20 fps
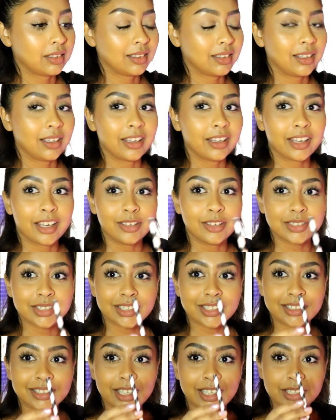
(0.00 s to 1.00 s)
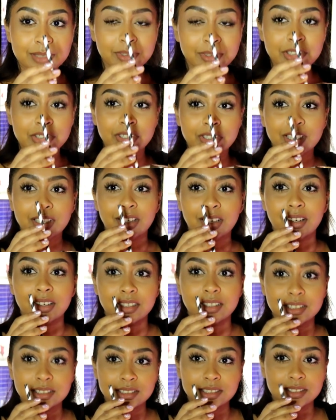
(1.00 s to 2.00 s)
Okay, I'm just gonna taste my drink,
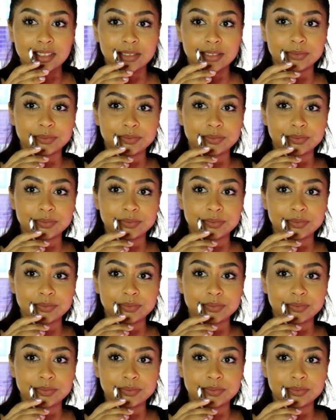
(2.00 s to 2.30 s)
guys.